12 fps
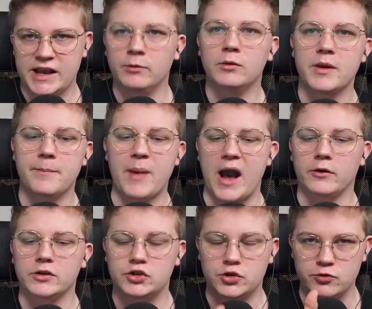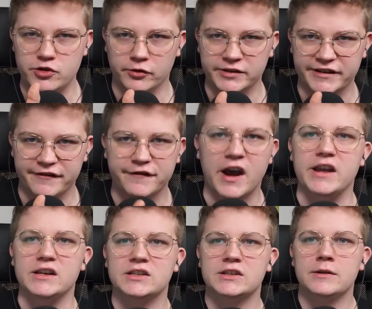It will be bound to your
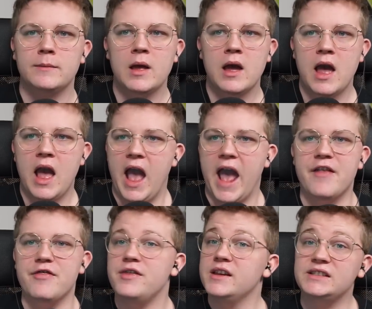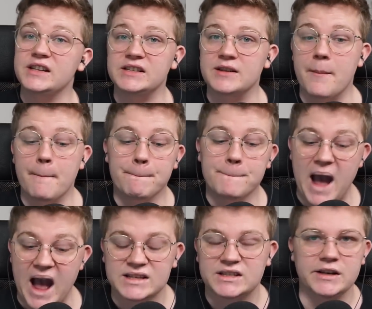device. And this is
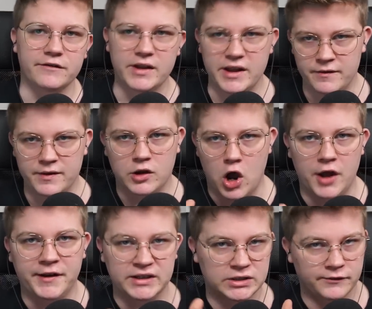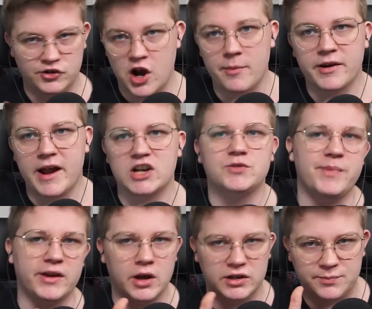massive in the context of jump dash
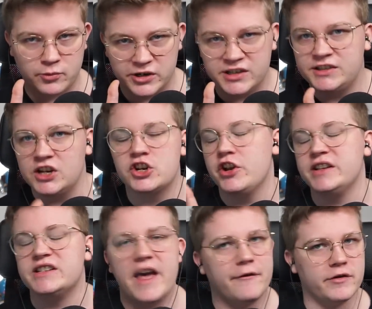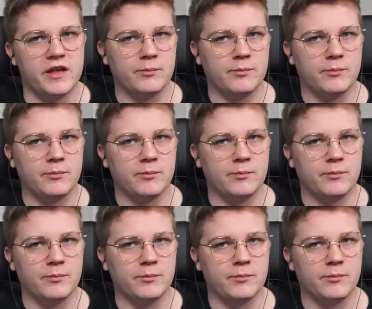because precision is everything.